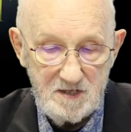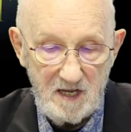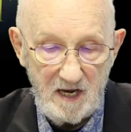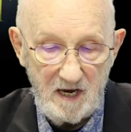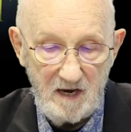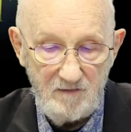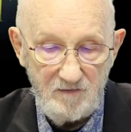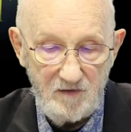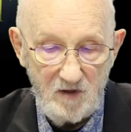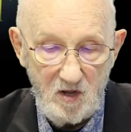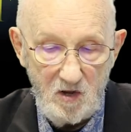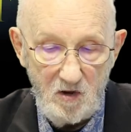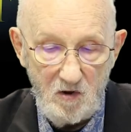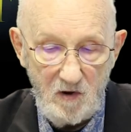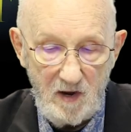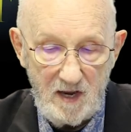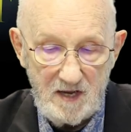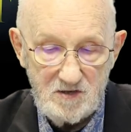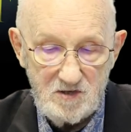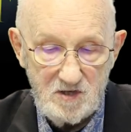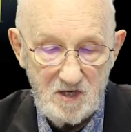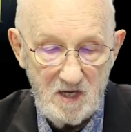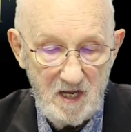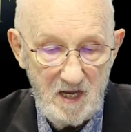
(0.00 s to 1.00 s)
and if the
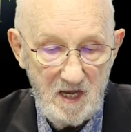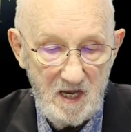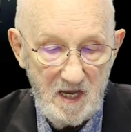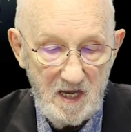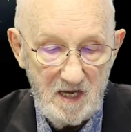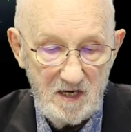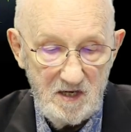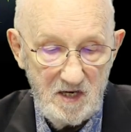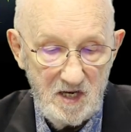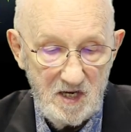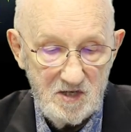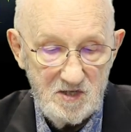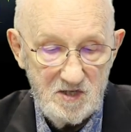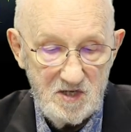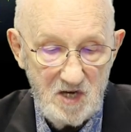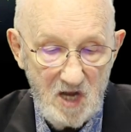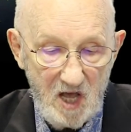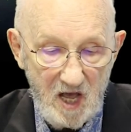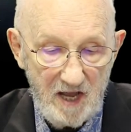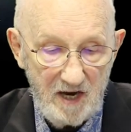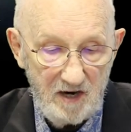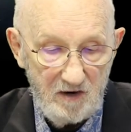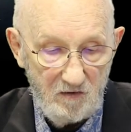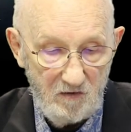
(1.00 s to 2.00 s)
U.S. does
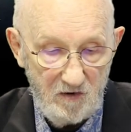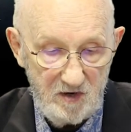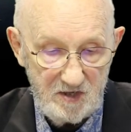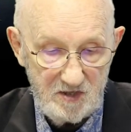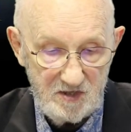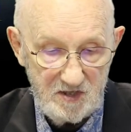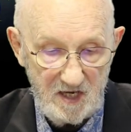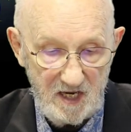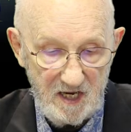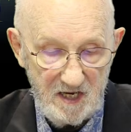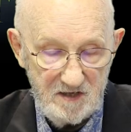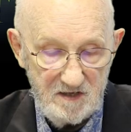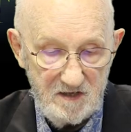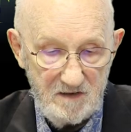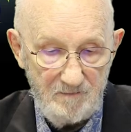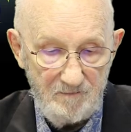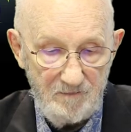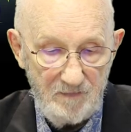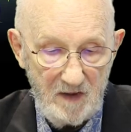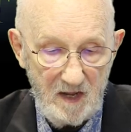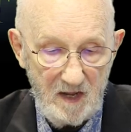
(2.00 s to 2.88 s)
not resist,